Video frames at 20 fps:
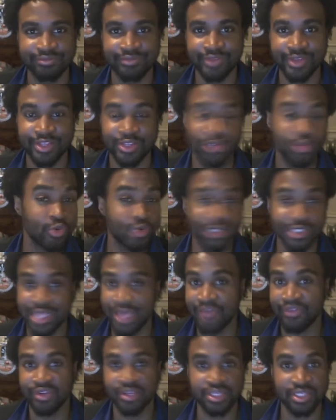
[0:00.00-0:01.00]
It's cool just to
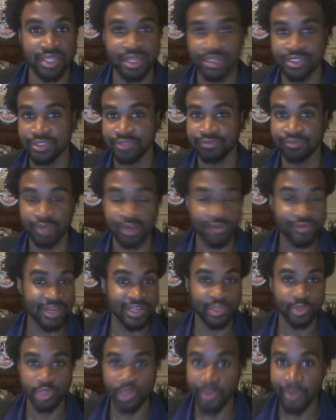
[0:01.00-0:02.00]
have the discussion. And if you guys
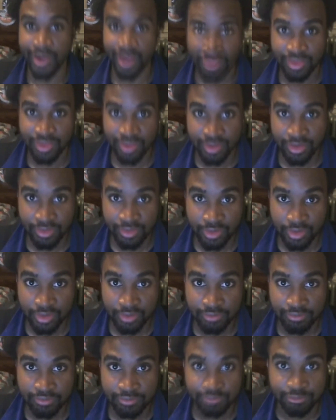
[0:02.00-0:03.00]
want to talk about anything,
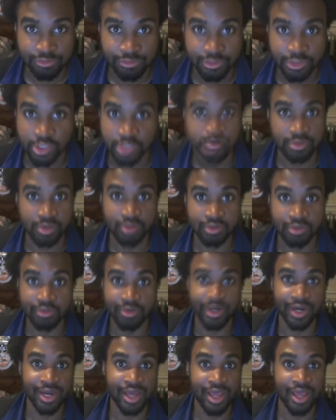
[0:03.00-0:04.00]
just, you know,
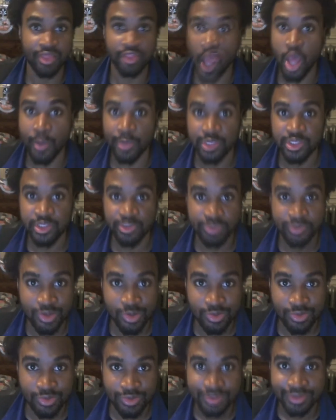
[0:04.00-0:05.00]
write it down in the comments
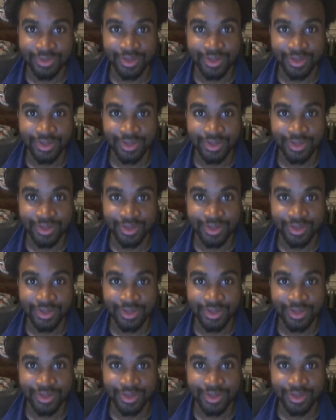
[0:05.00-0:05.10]
below.